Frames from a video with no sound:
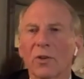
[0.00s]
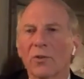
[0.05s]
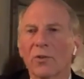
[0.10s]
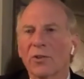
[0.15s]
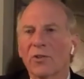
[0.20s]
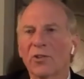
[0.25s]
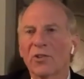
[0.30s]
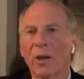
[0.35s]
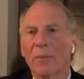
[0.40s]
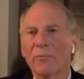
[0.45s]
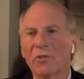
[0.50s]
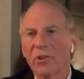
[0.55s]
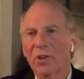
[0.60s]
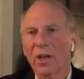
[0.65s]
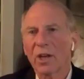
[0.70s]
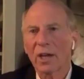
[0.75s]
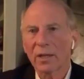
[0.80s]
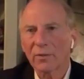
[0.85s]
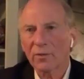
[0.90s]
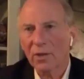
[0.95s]
to
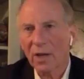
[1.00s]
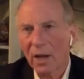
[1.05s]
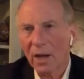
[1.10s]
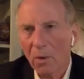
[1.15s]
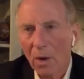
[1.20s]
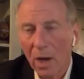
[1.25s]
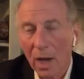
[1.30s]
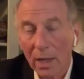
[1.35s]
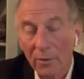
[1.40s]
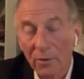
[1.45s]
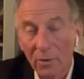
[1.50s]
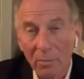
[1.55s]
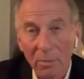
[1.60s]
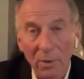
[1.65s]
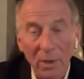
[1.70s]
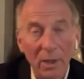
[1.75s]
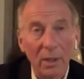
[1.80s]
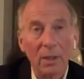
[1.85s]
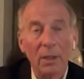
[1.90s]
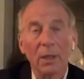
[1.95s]
subjugate Taiwan, to
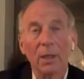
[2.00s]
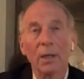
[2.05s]
bring,